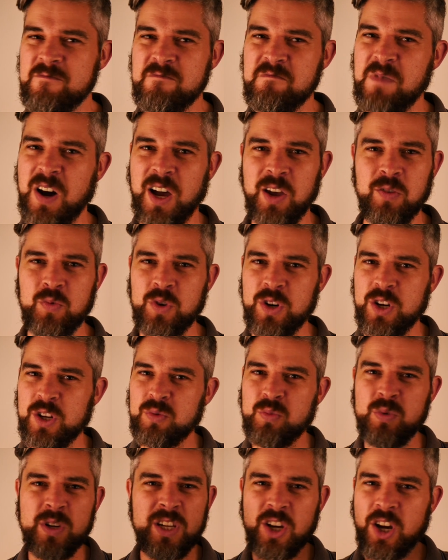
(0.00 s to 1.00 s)
my
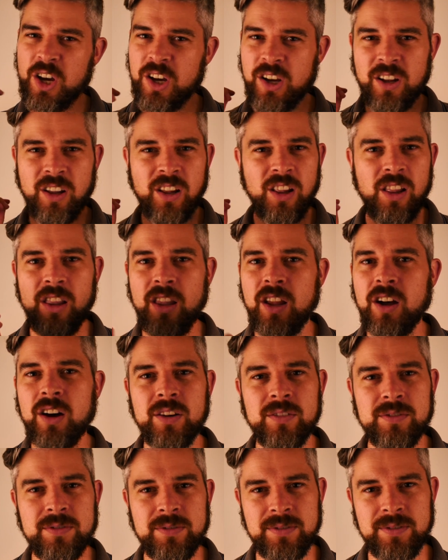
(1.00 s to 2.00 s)
word, we hurl
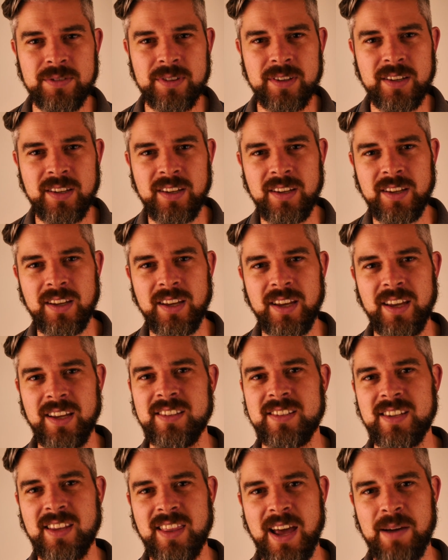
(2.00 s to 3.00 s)
love
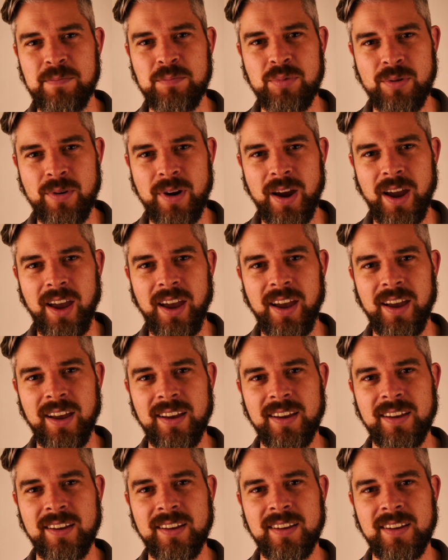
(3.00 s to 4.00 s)
into that prayer.
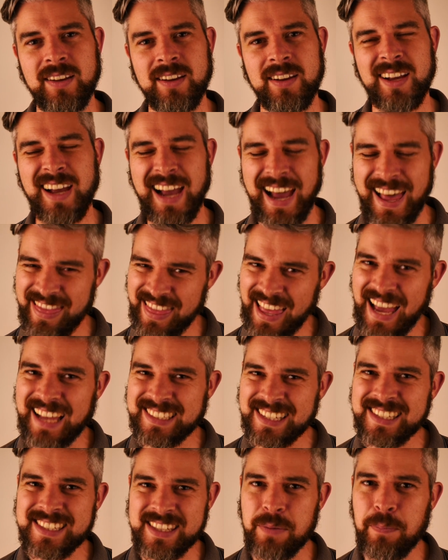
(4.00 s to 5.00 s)
And
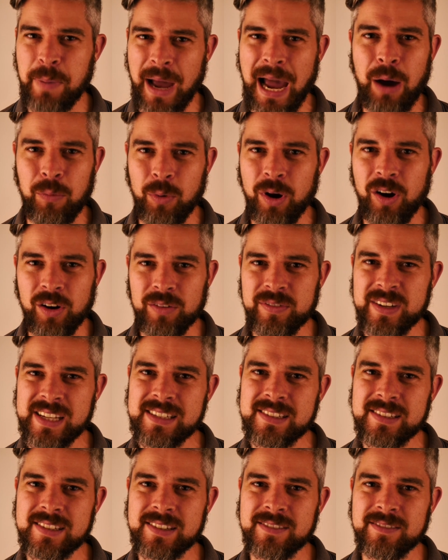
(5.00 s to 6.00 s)
that is the power of
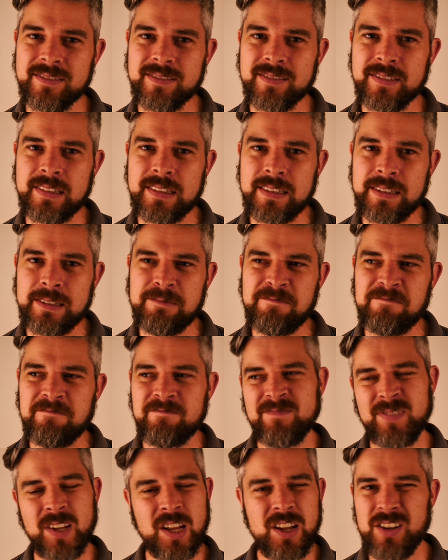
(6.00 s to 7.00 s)
it.
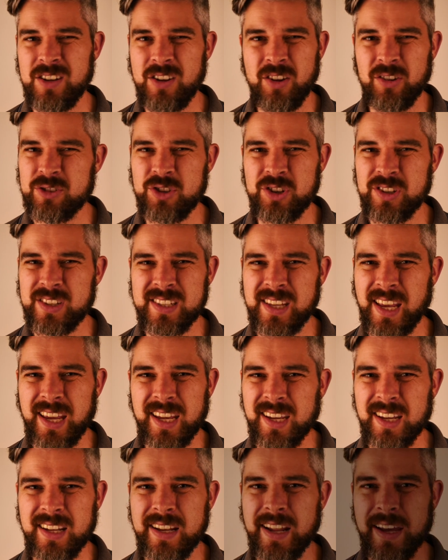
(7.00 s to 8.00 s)
Not just
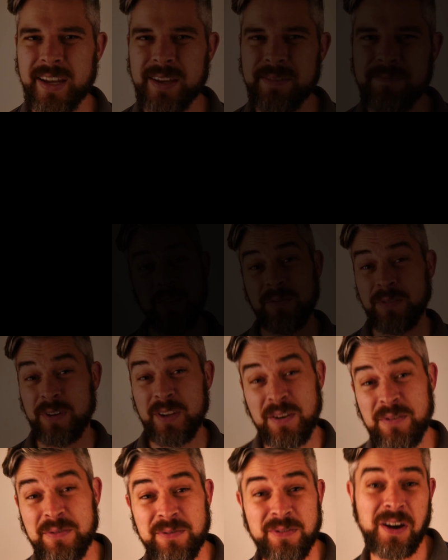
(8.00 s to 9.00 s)
saying a name. For
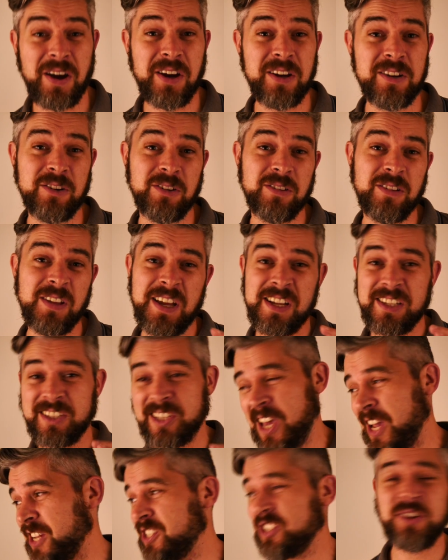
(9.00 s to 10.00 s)
your final
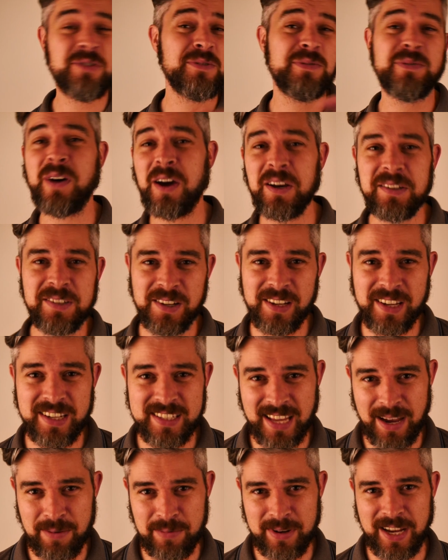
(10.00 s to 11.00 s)
test, your final
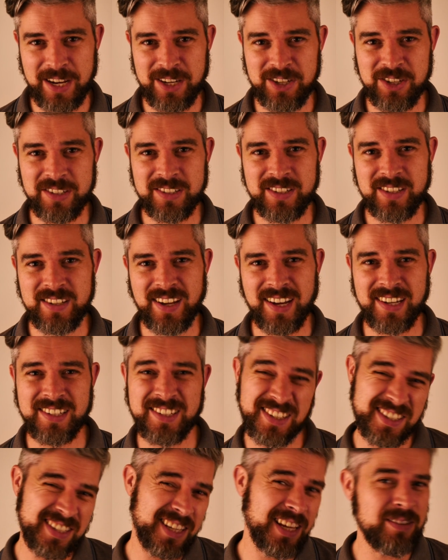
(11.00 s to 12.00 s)
examination today,
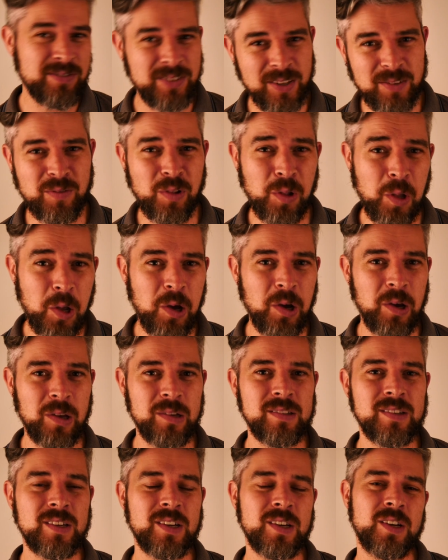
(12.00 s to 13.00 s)
to see if you've
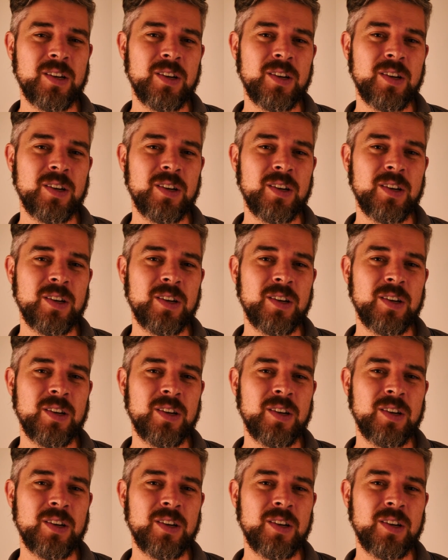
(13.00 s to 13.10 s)
learned